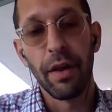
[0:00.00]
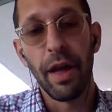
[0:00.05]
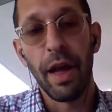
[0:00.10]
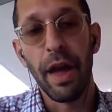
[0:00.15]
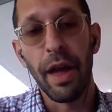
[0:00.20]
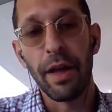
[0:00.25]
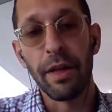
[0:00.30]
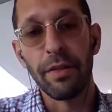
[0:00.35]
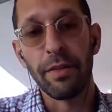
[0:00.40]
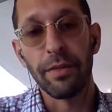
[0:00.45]

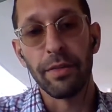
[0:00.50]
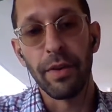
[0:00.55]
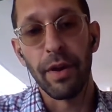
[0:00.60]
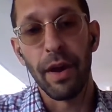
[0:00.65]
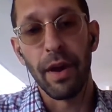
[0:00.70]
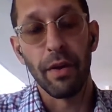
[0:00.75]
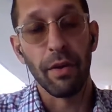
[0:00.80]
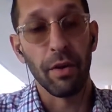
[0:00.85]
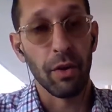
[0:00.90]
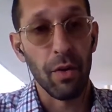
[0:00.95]
and
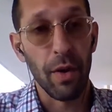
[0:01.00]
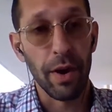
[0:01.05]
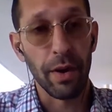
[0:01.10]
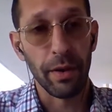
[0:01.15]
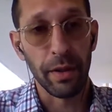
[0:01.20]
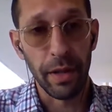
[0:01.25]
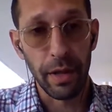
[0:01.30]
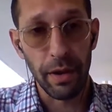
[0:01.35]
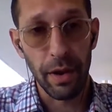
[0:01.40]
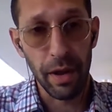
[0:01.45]
are
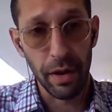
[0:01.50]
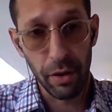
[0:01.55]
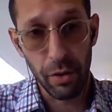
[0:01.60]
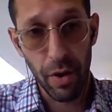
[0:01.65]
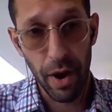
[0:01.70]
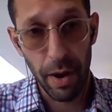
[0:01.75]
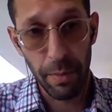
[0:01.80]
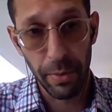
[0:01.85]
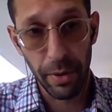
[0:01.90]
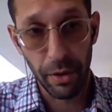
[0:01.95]

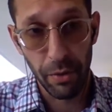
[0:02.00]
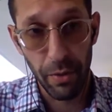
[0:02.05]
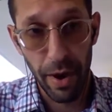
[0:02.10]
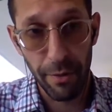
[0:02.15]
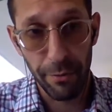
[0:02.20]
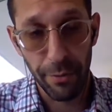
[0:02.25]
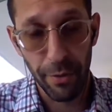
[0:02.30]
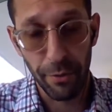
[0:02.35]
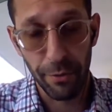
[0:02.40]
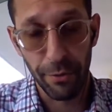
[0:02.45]
incredibly
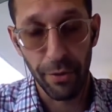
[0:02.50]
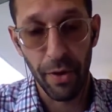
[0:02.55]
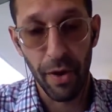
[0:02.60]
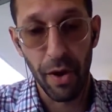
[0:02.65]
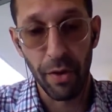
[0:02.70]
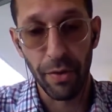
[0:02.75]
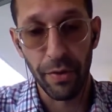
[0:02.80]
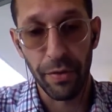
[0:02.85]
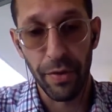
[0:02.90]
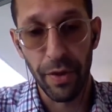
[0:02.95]
grateful for
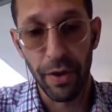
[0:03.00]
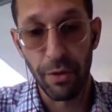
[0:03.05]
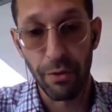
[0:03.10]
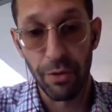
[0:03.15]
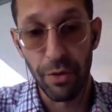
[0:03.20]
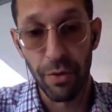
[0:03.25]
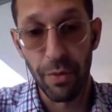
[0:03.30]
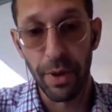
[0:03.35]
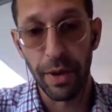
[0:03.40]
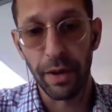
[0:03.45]
all that they are
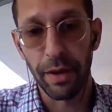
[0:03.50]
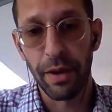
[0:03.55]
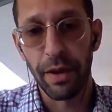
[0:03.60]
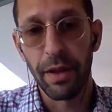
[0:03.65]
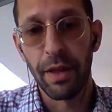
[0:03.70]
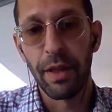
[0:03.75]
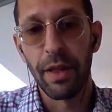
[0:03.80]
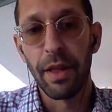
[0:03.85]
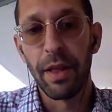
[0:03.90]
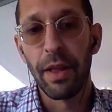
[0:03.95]
doing.
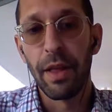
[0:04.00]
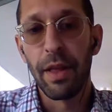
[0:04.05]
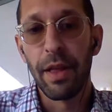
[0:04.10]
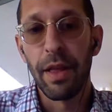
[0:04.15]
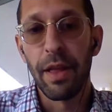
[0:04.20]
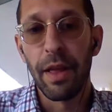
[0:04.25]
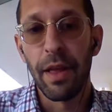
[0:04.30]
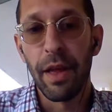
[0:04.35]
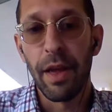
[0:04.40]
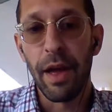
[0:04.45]

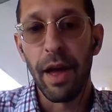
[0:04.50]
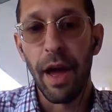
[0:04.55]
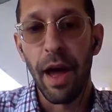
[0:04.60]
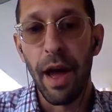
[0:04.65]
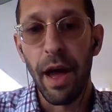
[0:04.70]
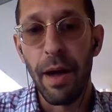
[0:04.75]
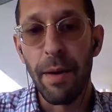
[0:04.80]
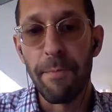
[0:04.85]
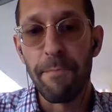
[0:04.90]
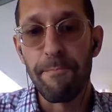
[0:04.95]

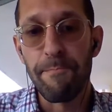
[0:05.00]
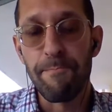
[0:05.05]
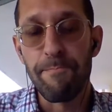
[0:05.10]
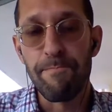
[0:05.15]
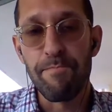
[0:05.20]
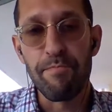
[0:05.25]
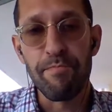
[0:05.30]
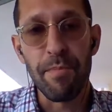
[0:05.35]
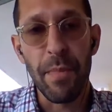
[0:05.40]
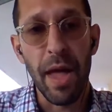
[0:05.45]
And
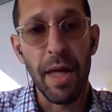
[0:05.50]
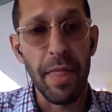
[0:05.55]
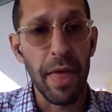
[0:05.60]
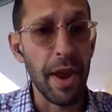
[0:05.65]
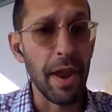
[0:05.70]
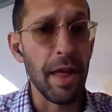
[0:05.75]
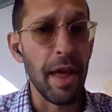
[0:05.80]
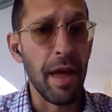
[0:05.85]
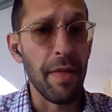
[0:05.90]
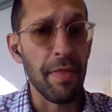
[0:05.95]

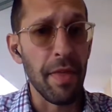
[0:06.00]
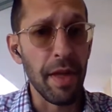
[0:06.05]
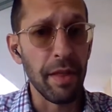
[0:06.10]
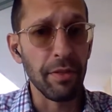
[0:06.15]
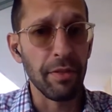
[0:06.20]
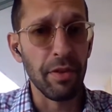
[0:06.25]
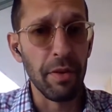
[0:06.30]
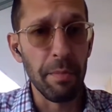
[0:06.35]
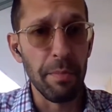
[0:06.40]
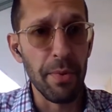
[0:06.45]
then
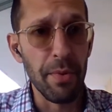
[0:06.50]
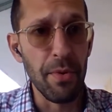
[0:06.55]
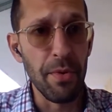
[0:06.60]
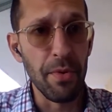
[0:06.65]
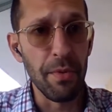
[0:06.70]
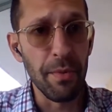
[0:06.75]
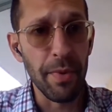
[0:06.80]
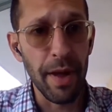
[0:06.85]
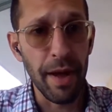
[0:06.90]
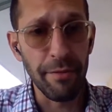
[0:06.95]
to
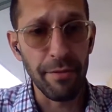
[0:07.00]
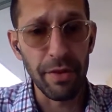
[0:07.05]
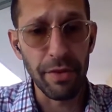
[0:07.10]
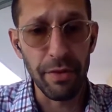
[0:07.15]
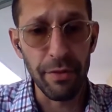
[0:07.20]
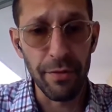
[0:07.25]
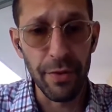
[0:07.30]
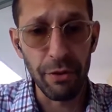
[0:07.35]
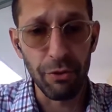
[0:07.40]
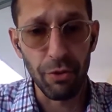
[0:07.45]
boot, we have
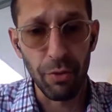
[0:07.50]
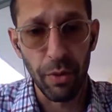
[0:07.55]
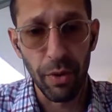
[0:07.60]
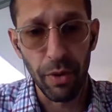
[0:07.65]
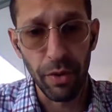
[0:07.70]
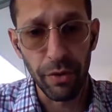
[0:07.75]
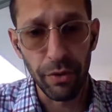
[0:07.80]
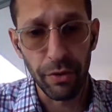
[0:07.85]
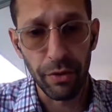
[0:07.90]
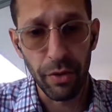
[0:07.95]

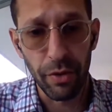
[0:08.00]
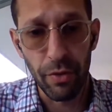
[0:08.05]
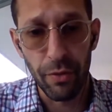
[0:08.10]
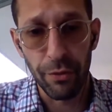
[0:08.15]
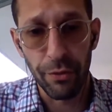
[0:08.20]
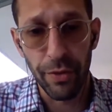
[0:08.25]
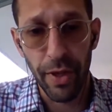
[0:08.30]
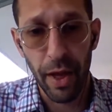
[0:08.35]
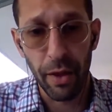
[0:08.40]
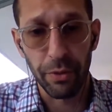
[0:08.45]
individuals who
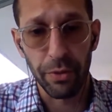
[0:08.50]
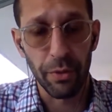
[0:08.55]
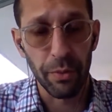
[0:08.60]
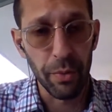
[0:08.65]
flout the